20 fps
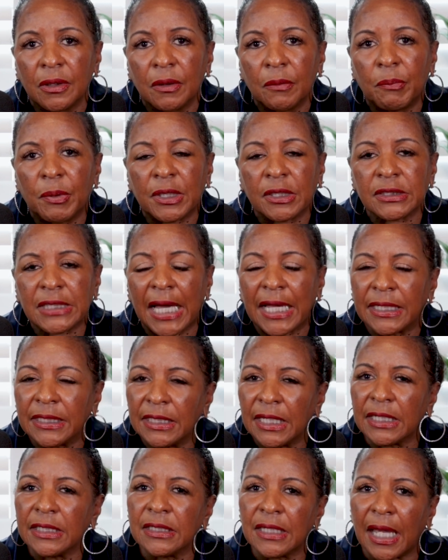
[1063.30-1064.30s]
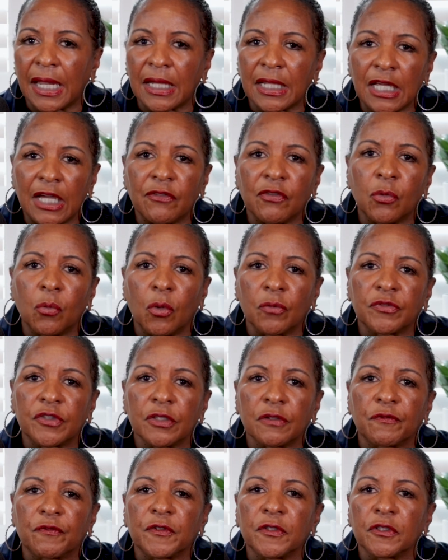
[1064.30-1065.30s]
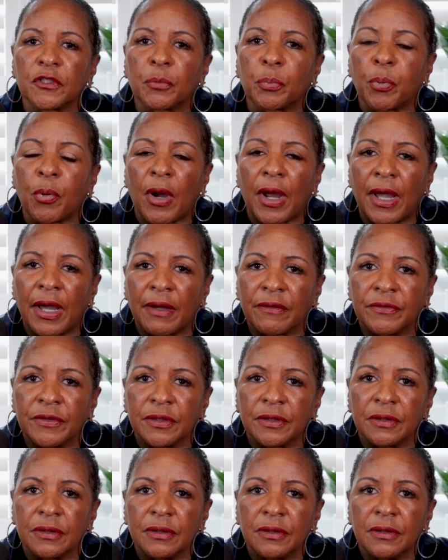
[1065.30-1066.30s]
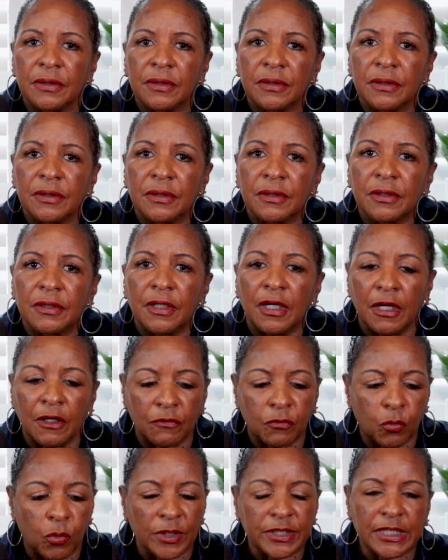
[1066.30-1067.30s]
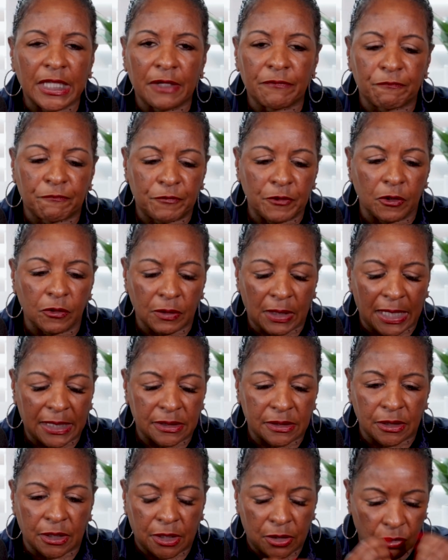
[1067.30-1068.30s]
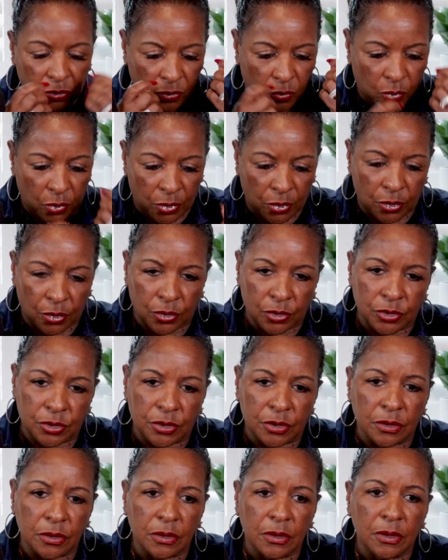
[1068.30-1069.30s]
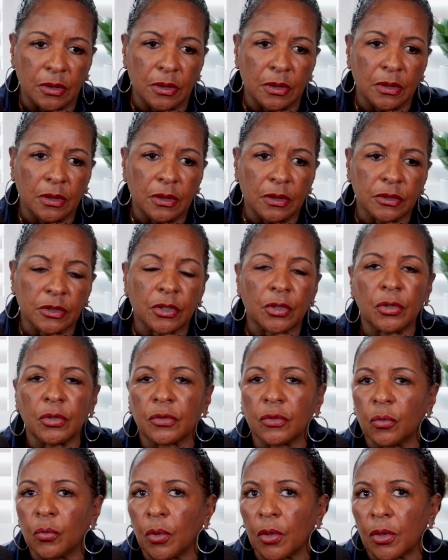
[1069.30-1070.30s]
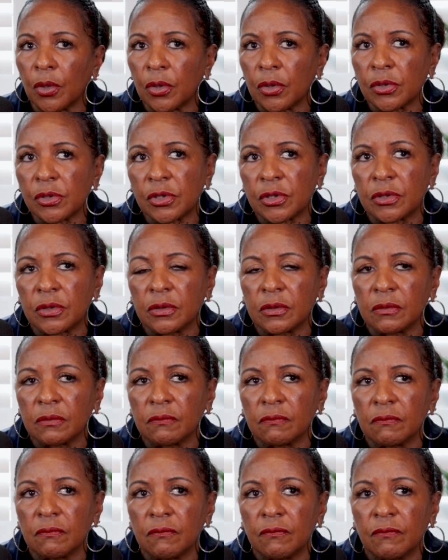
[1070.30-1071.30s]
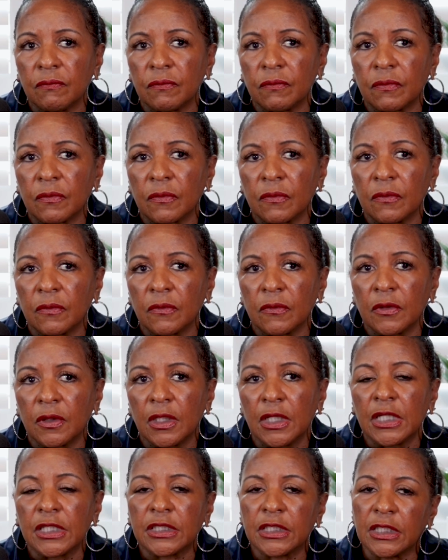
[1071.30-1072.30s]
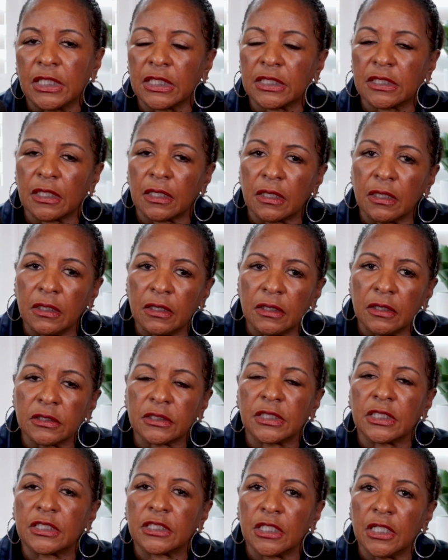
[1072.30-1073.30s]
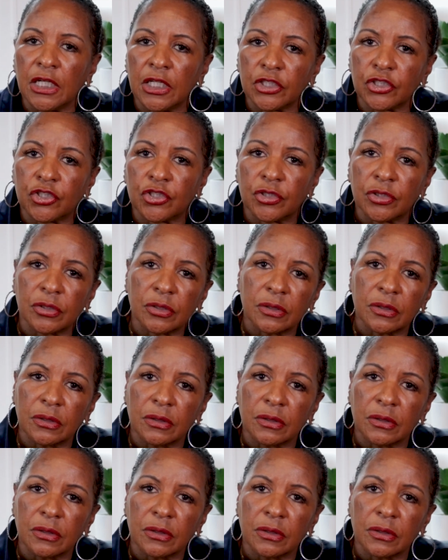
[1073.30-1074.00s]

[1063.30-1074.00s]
because I did not ever want them to feel deprived of what that felt like to hear the words. To hear the words, to get the hug, the touch.